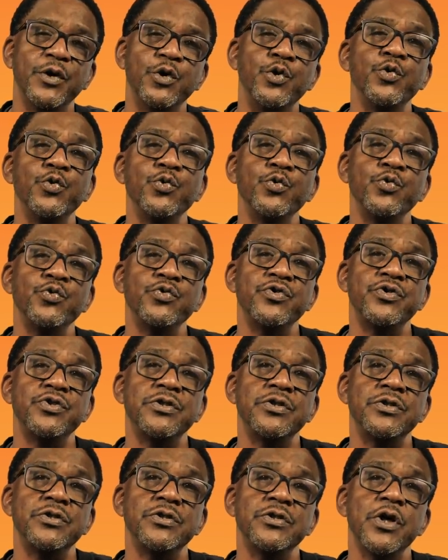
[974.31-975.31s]

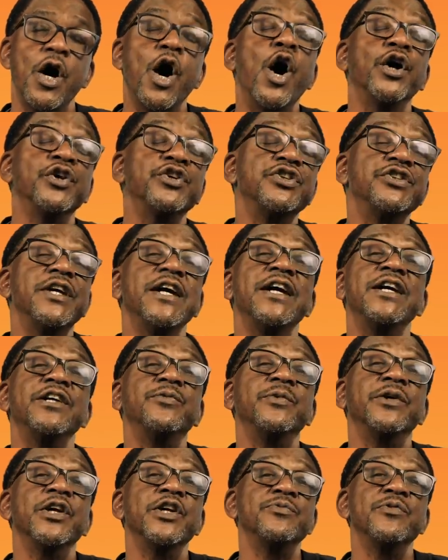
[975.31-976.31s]
who's on the
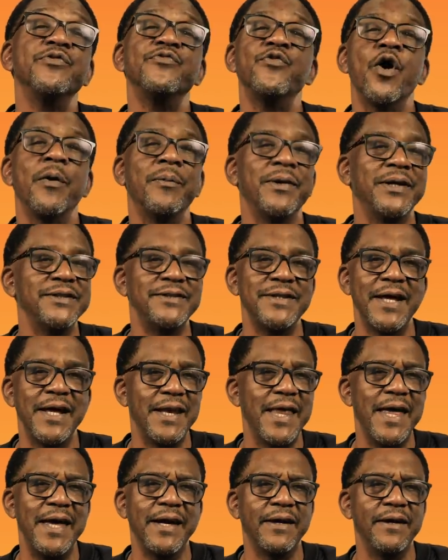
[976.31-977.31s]
stage with us performing. He's
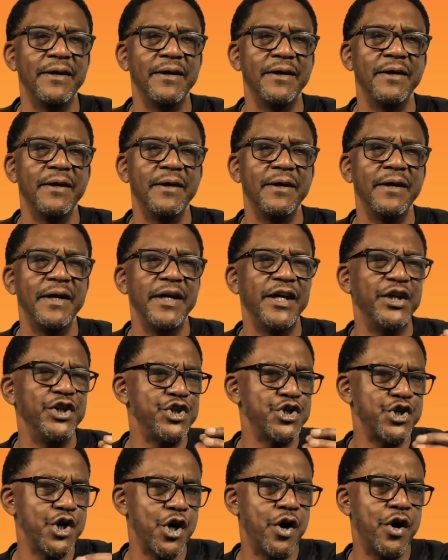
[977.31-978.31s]
not like
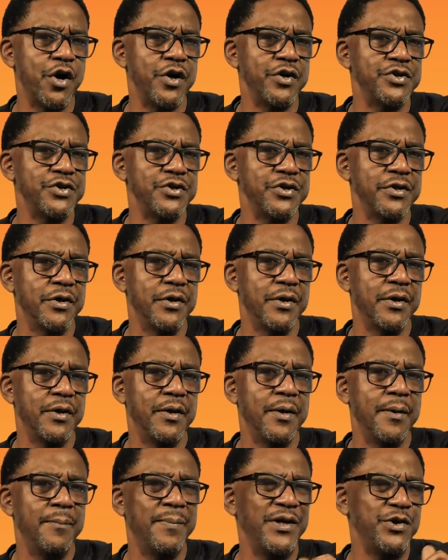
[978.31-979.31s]
in charge,
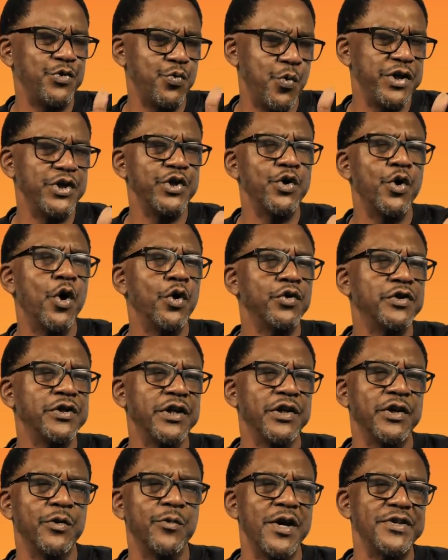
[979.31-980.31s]
but he's 1 year
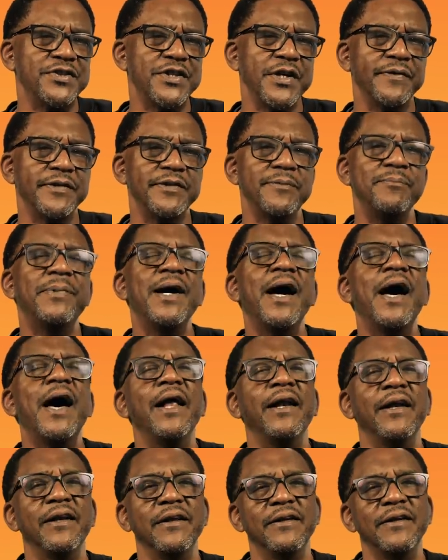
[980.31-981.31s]
older than the rest of us.
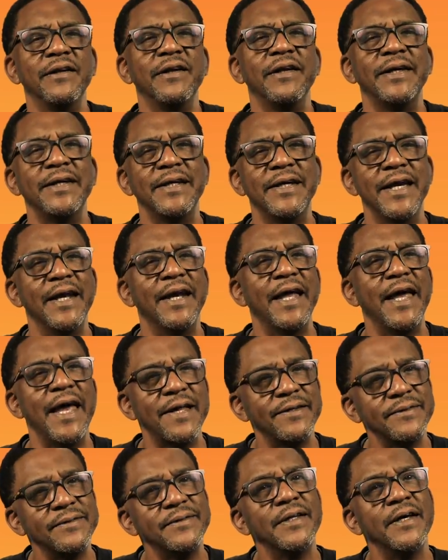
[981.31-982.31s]
But he kind of
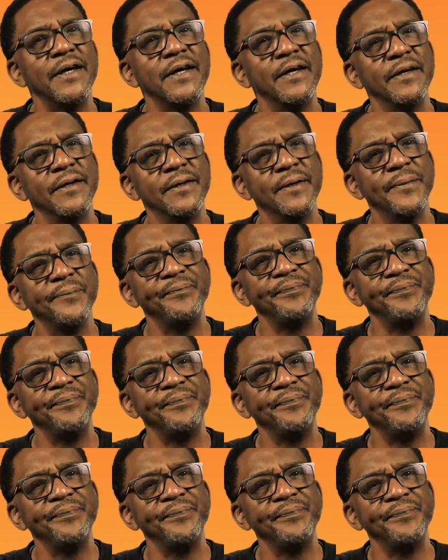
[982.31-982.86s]
has that